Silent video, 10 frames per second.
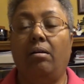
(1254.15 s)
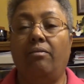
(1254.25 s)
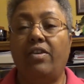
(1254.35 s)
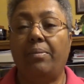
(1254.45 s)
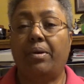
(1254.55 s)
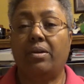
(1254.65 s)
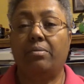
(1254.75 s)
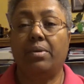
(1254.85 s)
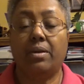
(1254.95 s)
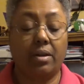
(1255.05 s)
Fabric of the
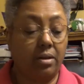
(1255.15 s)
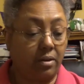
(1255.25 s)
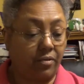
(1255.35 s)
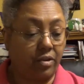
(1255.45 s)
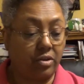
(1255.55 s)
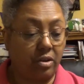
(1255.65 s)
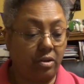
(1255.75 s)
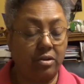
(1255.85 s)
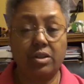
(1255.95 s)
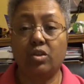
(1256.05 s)
Month Club for
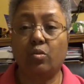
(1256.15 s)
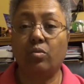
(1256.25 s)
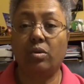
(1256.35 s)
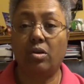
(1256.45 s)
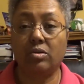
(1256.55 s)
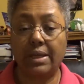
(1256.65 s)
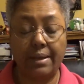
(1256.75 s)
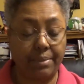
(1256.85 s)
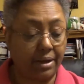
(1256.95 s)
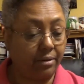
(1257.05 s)
such a long
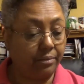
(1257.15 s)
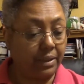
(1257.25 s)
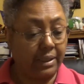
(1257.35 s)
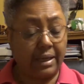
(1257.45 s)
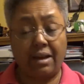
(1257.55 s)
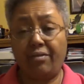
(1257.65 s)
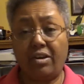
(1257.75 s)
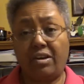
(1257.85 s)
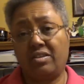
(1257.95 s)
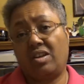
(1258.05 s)
time now, I
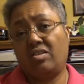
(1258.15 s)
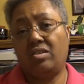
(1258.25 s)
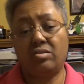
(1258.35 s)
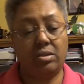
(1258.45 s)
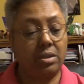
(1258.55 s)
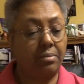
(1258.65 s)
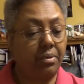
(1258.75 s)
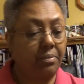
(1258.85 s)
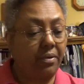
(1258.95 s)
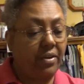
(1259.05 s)
figure I'll start using some
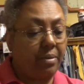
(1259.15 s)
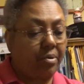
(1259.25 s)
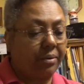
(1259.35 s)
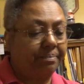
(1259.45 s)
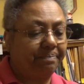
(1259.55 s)
of my fabric.